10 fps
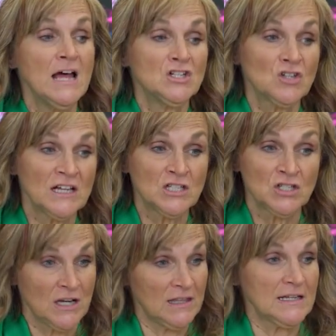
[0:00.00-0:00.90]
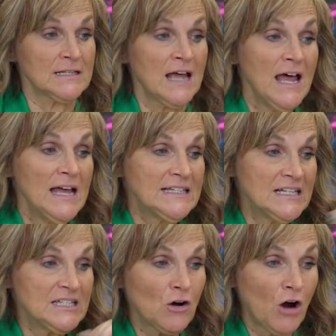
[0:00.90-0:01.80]
So let's look at this. It
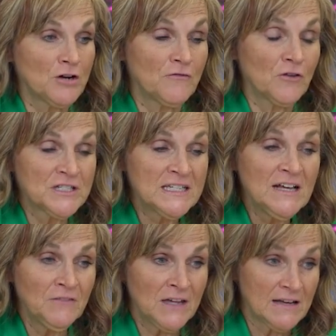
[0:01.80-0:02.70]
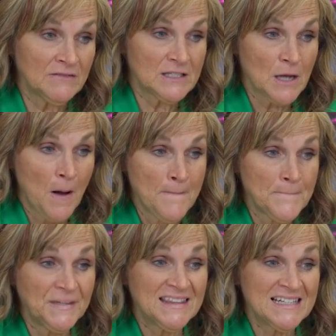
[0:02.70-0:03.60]
says there are diversity of gifts,
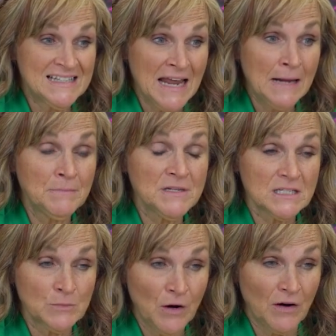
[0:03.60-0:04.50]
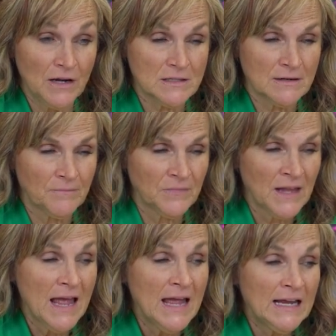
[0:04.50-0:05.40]
but the same Spirit.
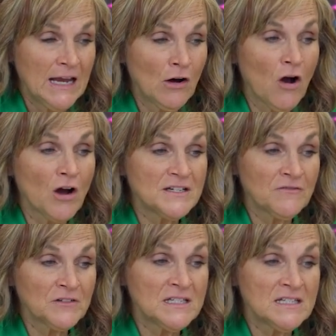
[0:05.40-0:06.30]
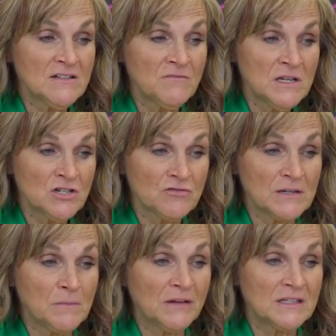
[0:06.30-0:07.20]
Here are differences of
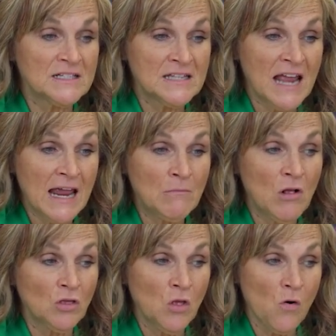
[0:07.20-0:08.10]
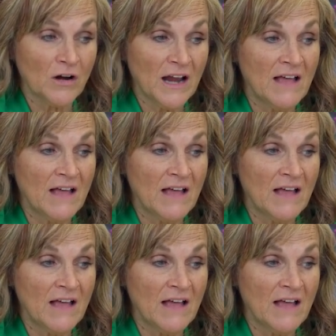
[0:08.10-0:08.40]
ministry, but the same Lord.